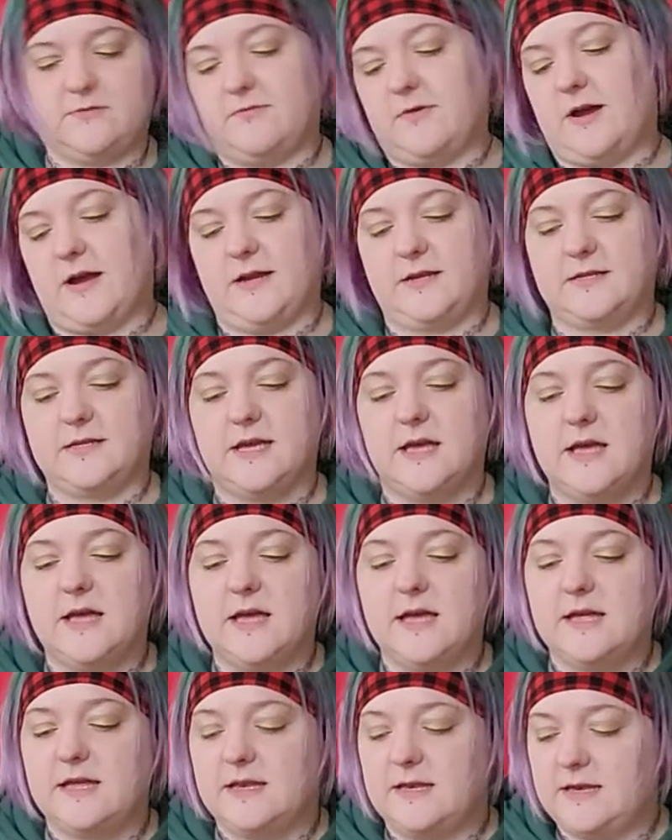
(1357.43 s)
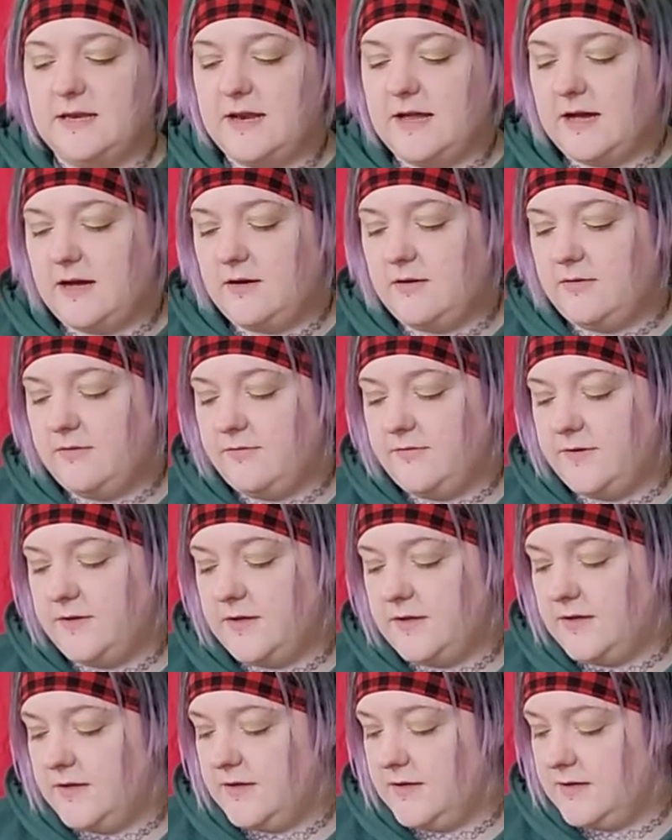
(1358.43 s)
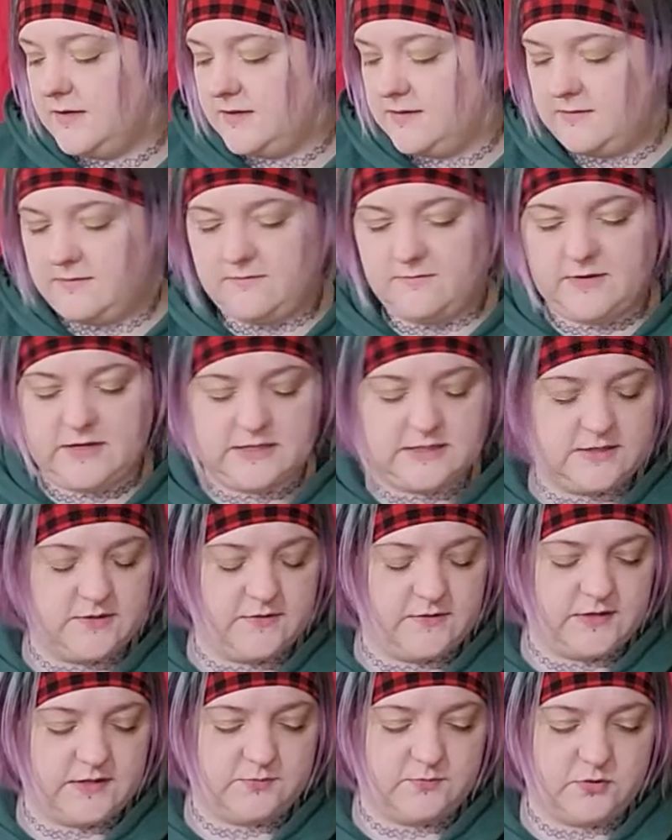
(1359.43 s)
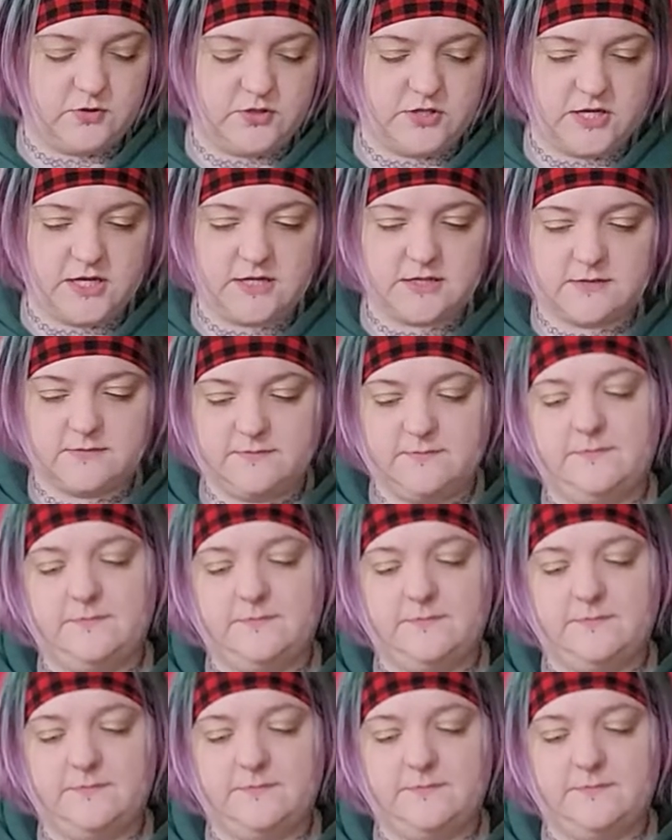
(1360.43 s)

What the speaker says: Right, now for the rest of this project,